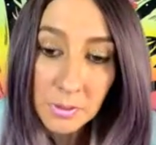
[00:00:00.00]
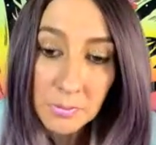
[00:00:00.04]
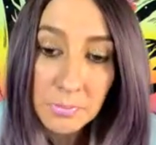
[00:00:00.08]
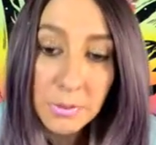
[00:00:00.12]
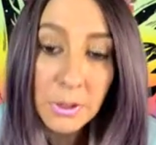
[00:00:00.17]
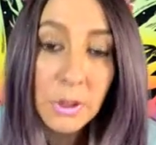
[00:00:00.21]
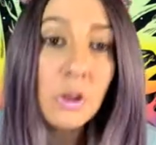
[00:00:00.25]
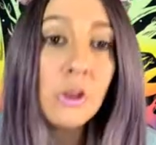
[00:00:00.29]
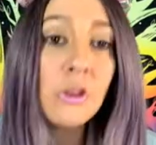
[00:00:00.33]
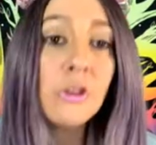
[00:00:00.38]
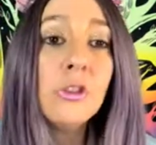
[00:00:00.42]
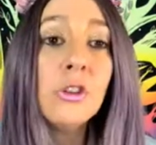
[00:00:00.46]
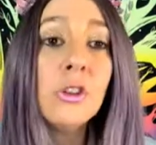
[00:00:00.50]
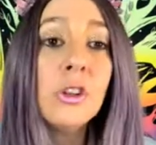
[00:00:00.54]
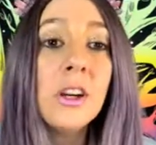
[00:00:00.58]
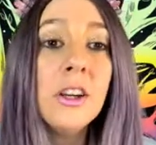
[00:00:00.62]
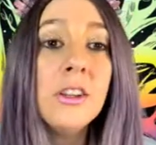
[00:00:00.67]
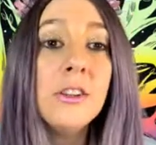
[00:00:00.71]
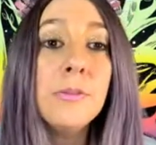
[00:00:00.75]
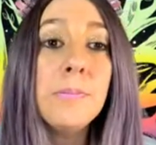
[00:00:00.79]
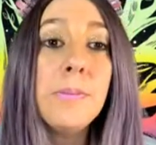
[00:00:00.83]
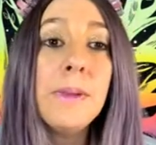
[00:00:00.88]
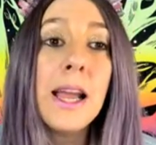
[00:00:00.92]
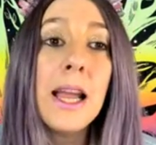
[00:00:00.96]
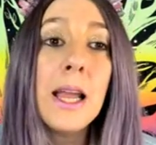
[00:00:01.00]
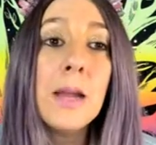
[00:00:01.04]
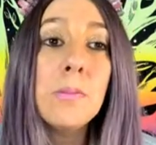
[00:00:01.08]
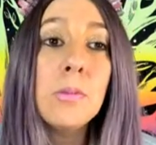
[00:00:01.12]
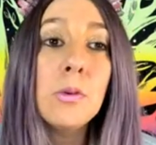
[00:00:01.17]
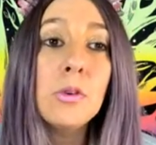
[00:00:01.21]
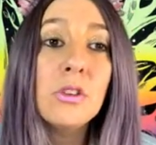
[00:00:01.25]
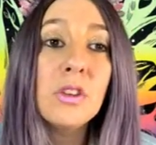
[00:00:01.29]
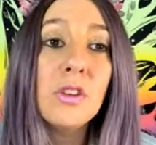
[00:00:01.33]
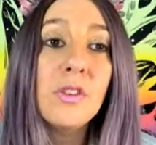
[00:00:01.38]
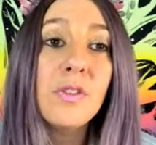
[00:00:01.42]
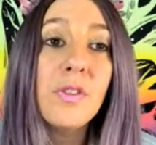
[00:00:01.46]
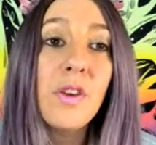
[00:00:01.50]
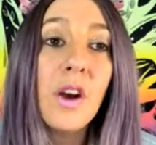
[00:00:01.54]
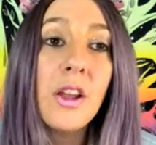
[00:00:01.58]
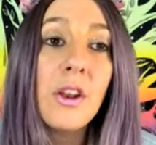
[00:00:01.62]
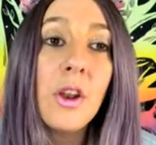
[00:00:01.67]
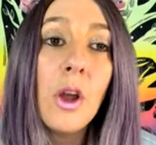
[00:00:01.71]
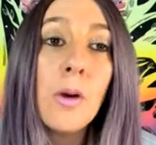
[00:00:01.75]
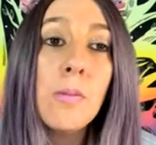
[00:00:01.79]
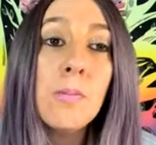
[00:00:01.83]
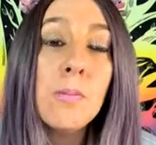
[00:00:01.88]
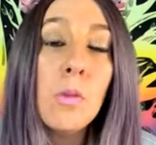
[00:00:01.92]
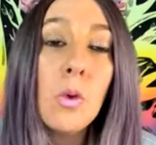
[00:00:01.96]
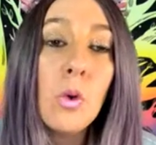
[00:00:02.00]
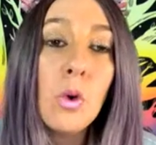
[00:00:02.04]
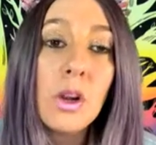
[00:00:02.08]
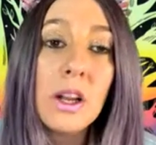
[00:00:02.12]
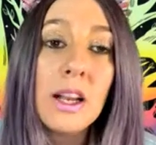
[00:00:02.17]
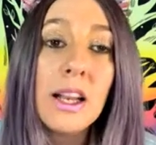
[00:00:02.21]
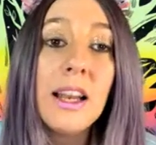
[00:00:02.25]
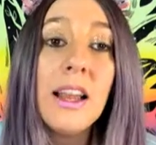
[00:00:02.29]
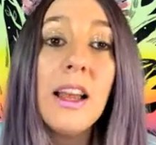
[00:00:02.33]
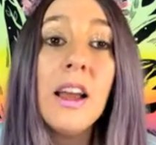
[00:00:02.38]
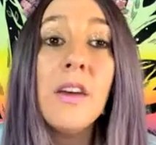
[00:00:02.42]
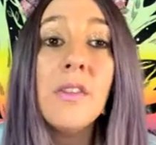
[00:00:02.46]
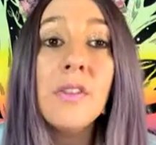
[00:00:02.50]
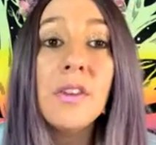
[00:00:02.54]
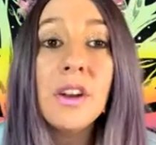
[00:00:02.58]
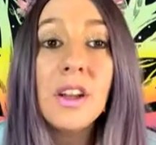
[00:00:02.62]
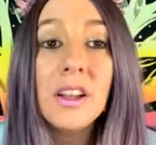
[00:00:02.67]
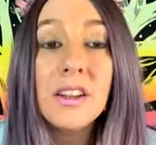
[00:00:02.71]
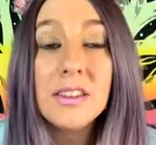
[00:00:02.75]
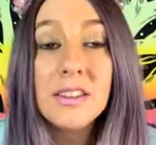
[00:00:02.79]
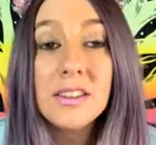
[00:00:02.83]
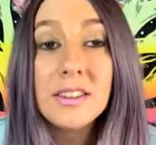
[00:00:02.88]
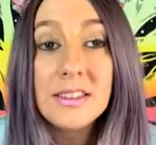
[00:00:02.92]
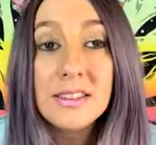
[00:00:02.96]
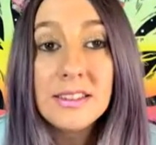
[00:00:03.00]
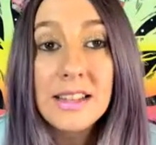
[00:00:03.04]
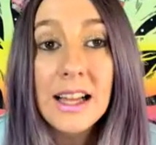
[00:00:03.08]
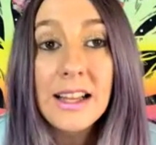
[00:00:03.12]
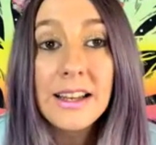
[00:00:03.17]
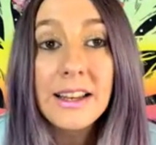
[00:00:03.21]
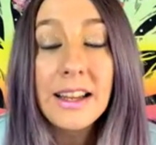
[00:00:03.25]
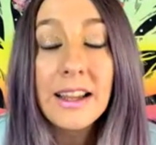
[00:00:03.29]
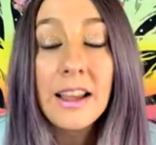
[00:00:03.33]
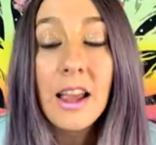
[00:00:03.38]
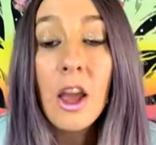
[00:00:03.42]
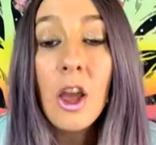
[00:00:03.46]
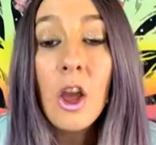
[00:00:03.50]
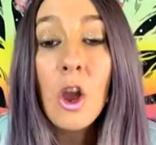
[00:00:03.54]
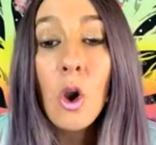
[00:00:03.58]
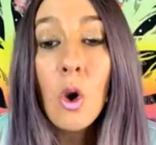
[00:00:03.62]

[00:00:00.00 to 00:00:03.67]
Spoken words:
because you're going to be able to find a more clear of an understanding